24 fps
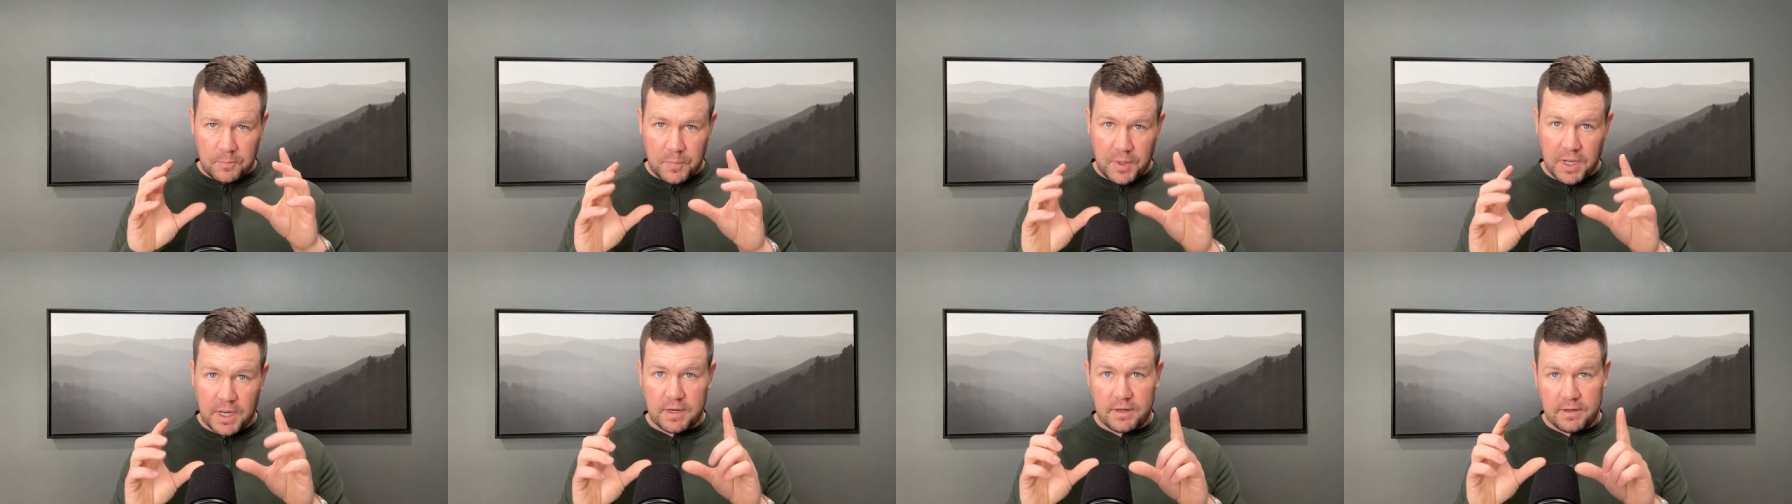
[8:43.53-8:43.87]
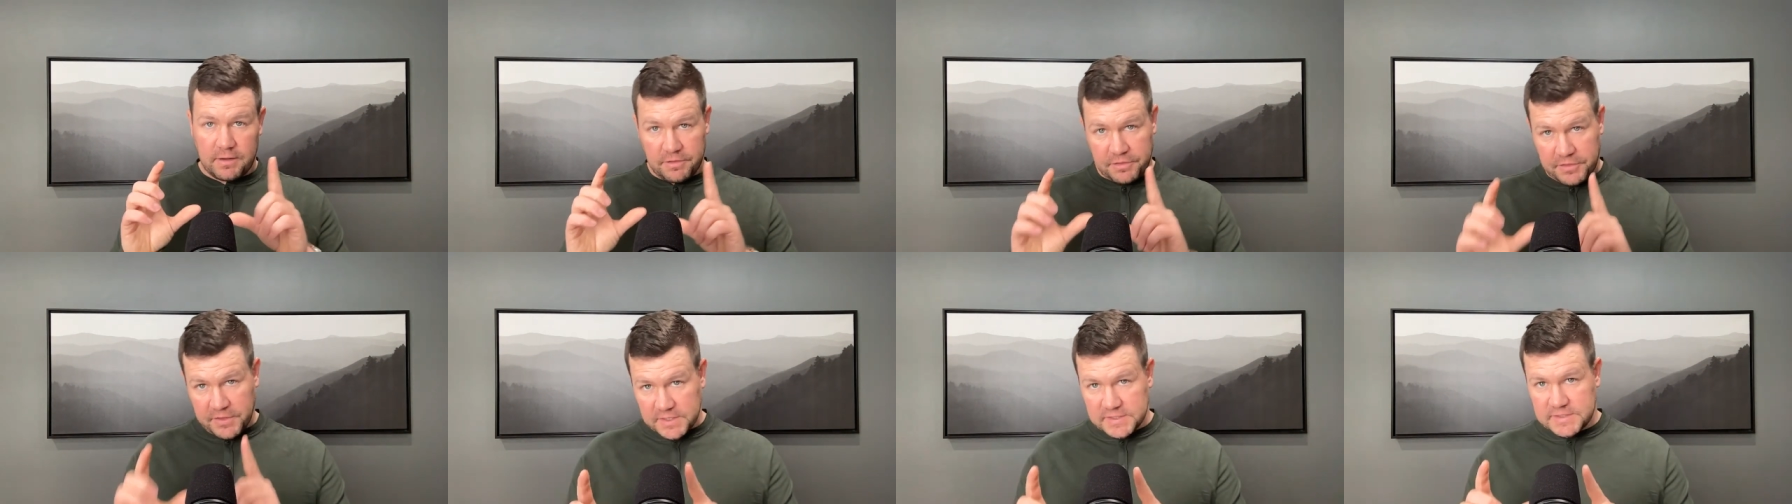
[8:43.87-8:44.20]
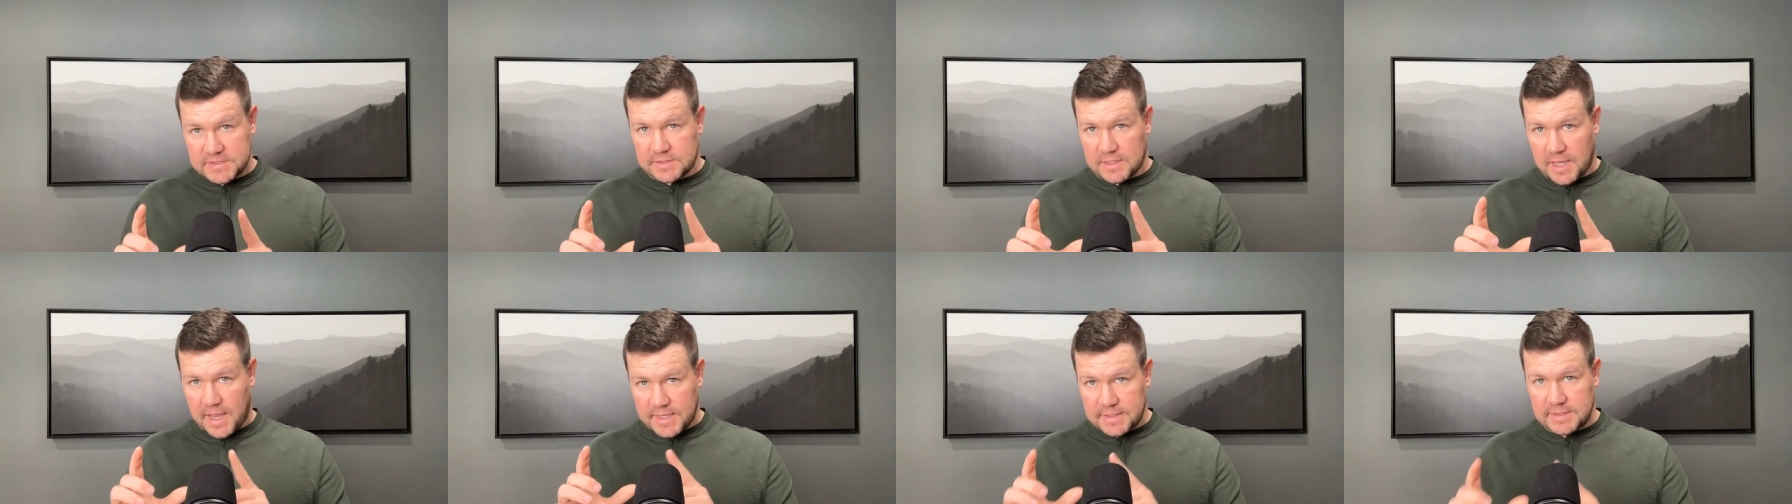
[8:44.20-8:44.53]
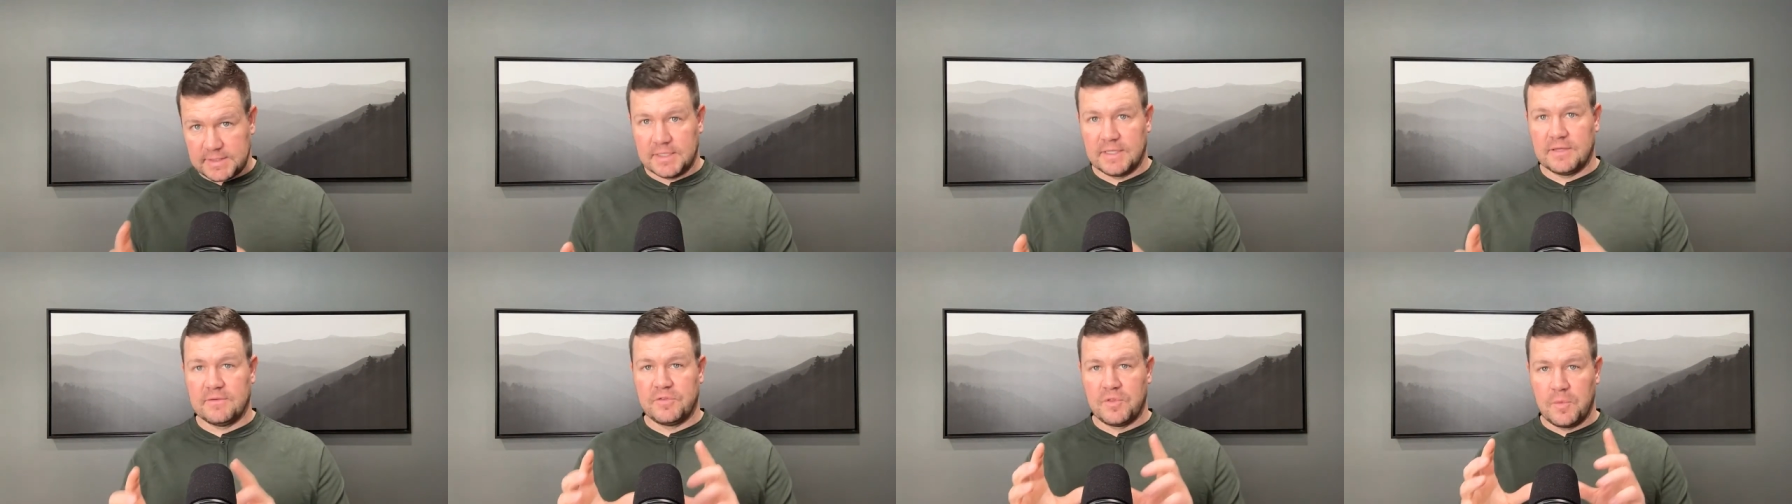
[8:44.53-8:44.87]
but this
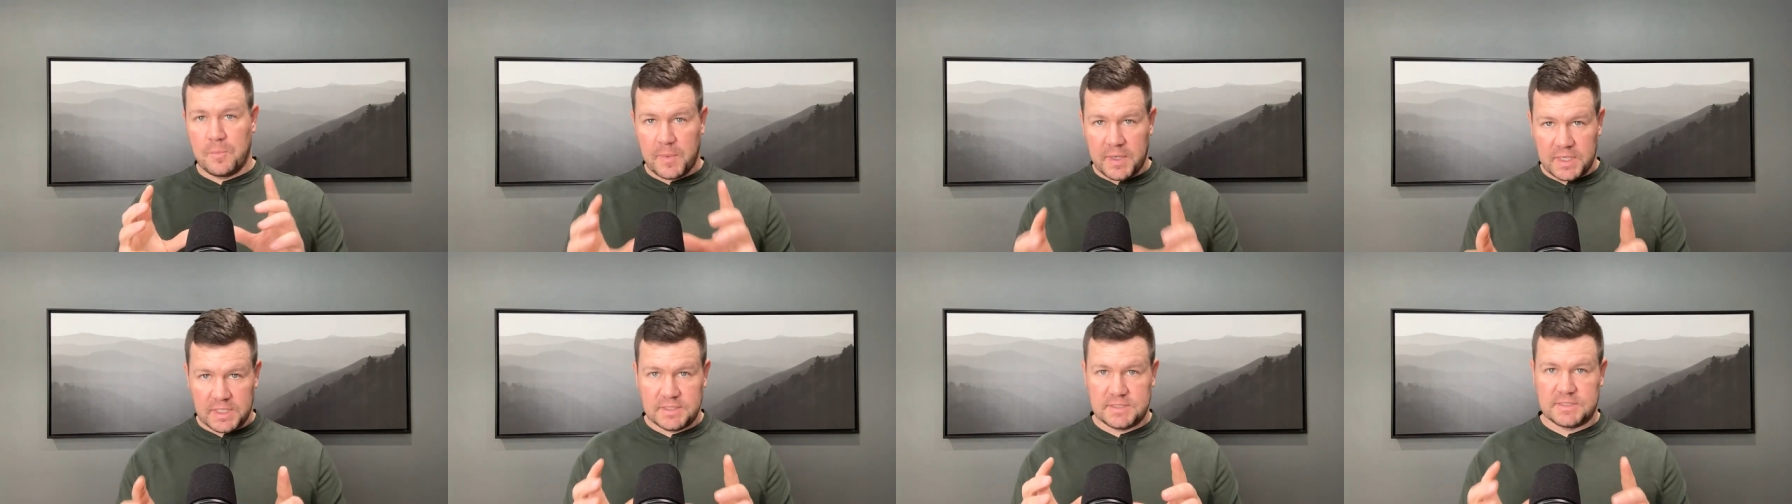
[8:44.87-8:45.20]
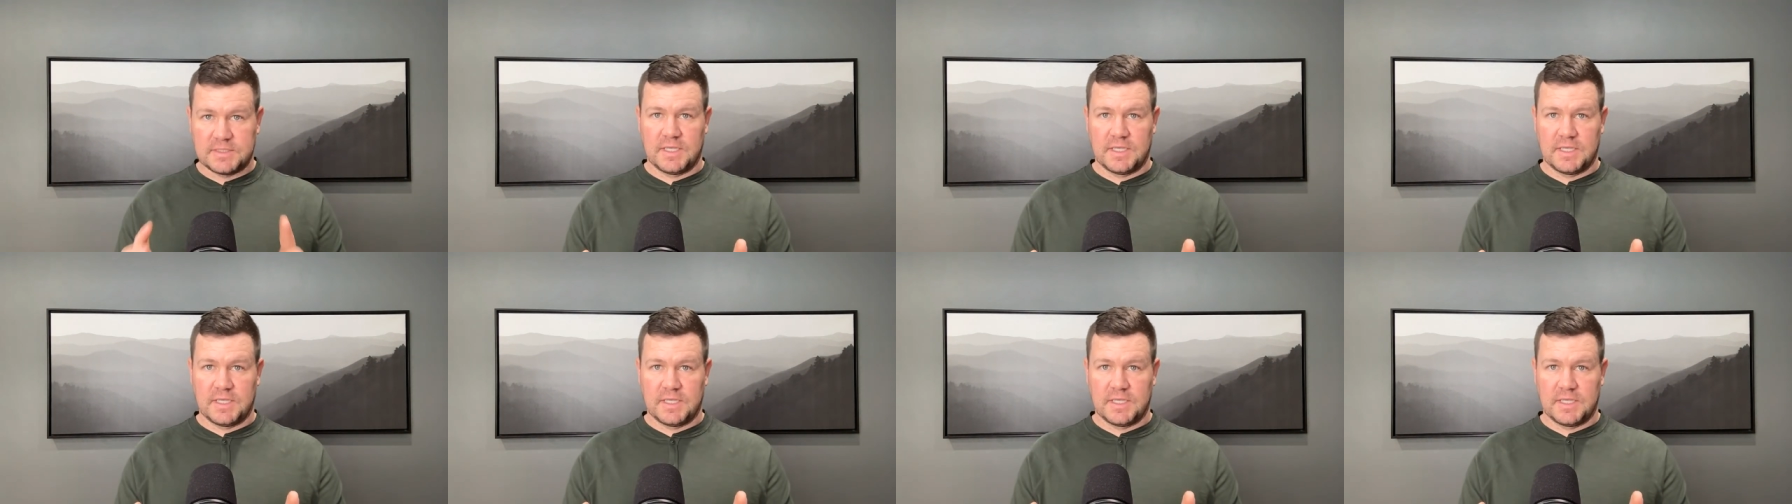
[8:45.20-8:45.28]
idea of the mini